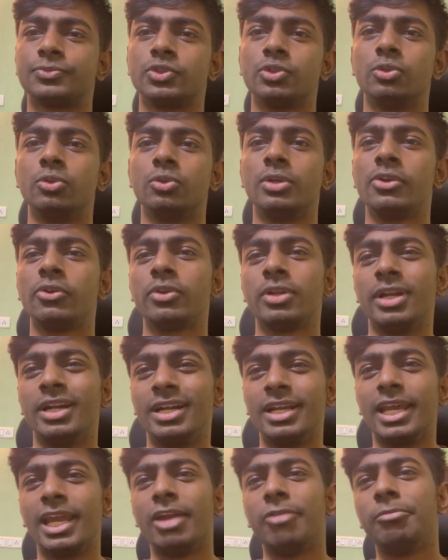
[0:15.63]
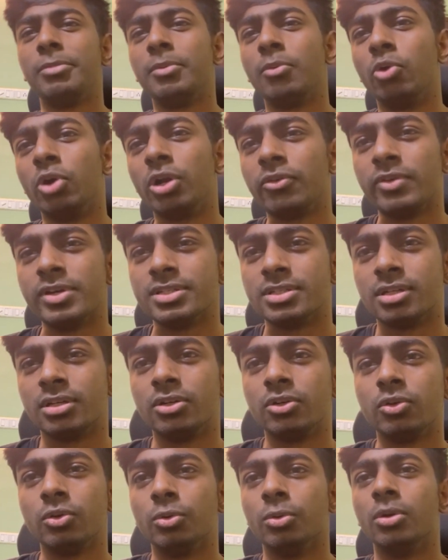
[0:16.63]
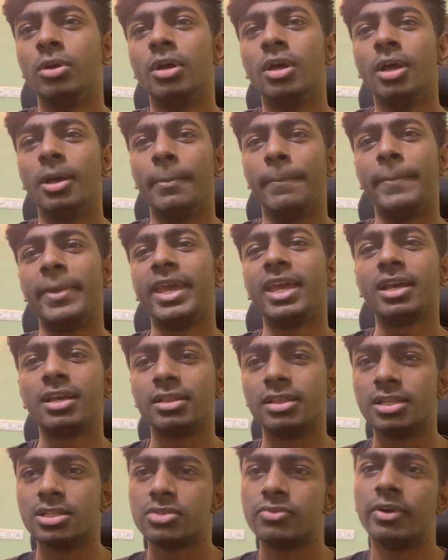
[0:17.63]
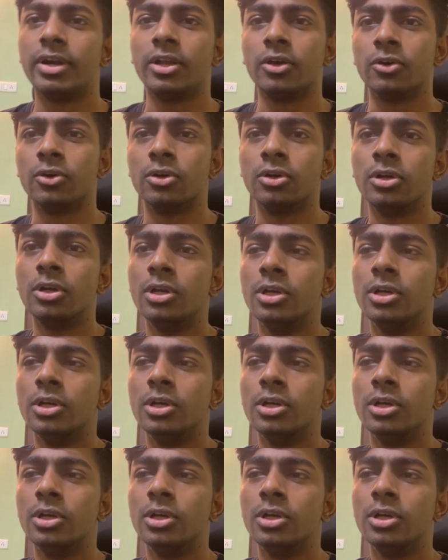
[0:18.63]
So it gave me motivation to make this video.